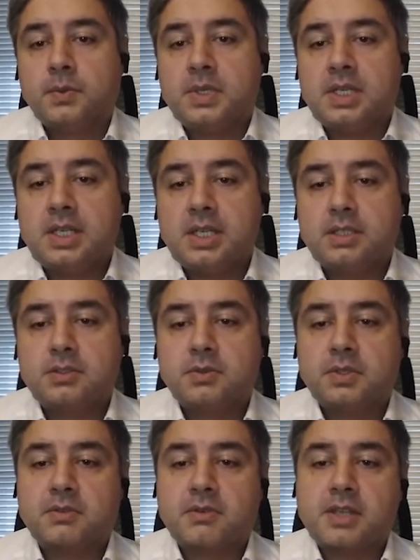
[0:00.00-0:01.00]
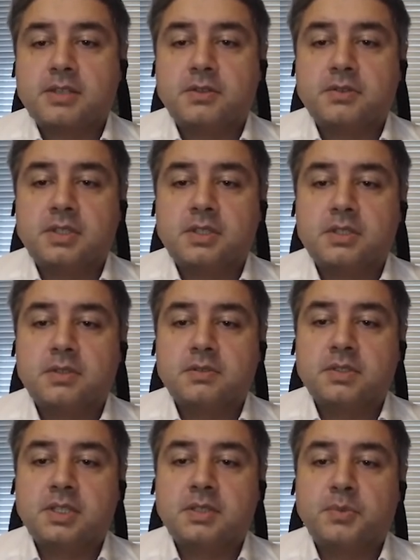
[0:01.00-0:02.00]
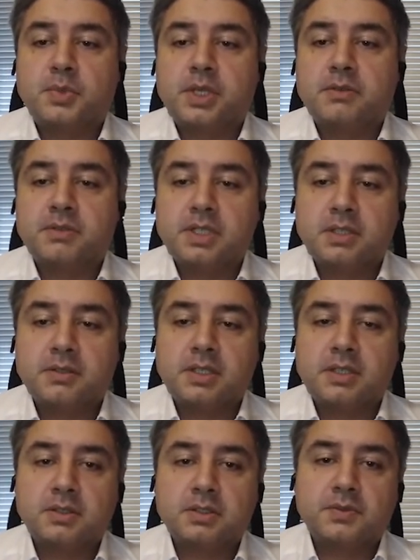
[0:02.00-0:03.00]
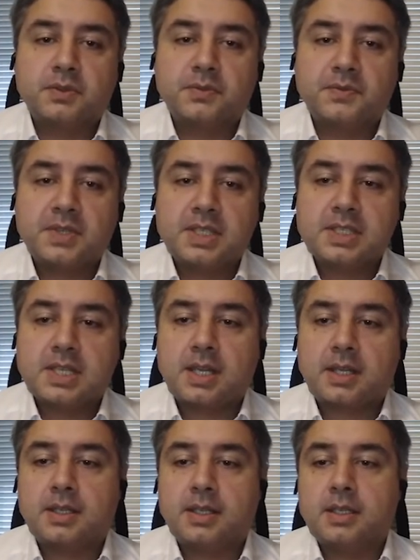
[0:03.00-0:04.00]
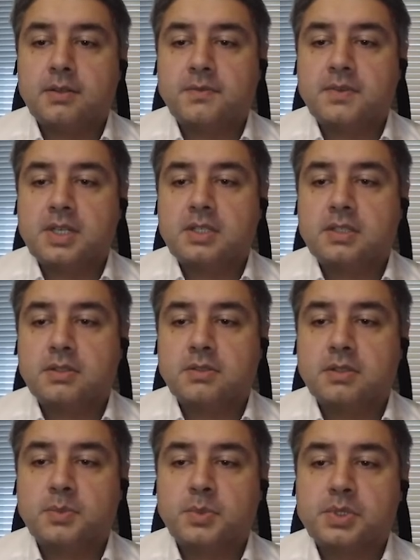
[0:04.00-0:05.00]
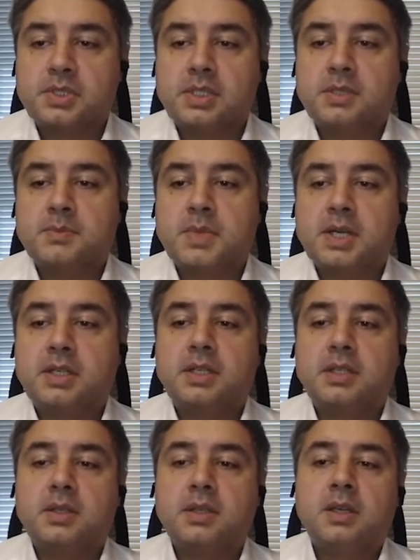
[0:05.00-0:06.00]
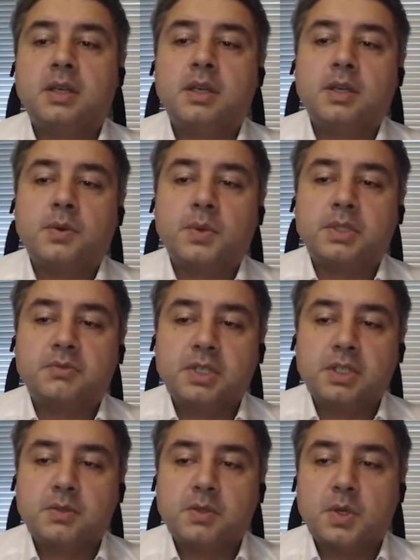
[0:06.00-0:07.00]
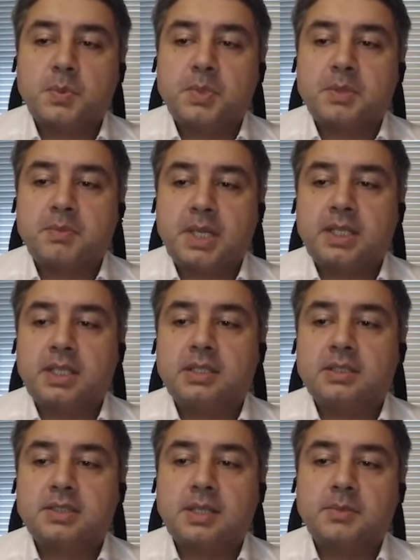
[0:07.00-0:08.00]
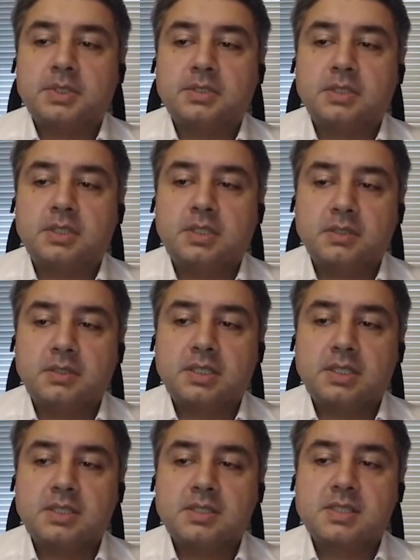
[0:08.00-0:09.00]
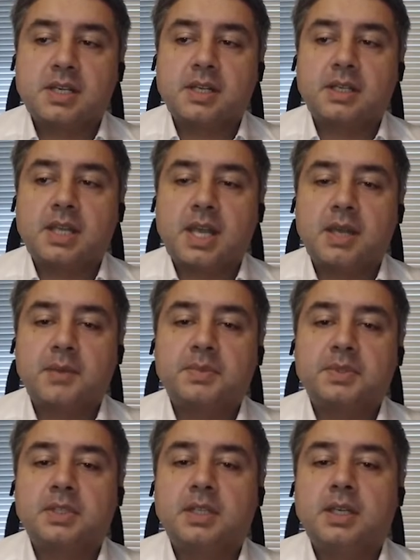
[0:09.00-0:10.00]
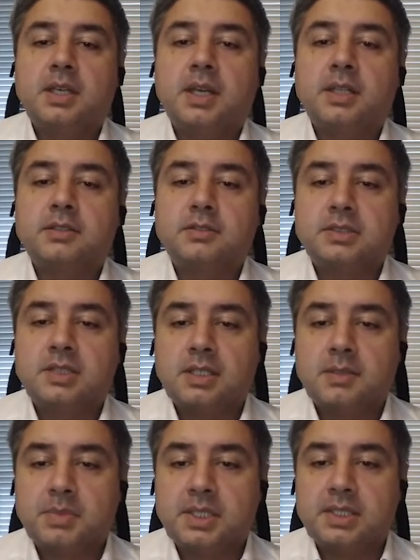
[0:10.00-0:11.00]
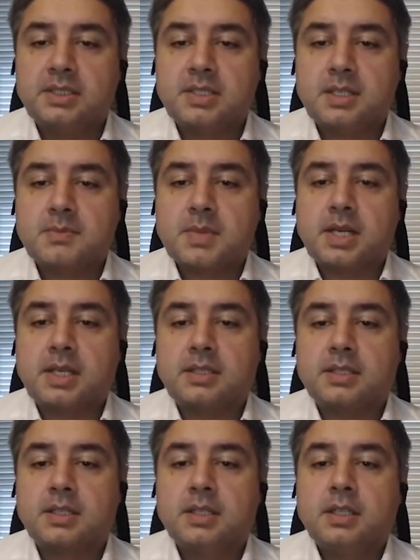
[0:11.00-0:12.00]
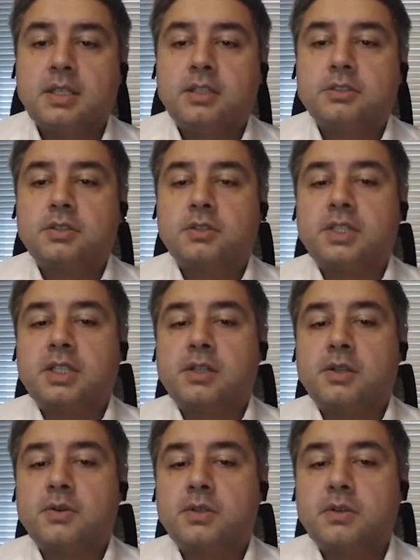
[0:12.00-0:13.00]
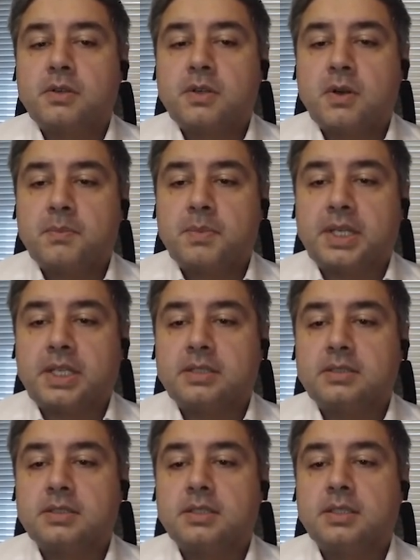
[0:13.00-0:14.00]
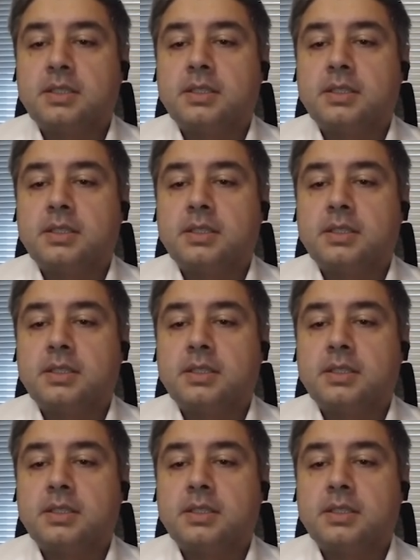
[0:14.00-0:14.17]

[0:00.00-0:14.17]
We need to address those issues and bring real and useful fintech innovation to the Brazilian market with real open banking, cybersecurity design apps, and sustainability in mind, so that local companies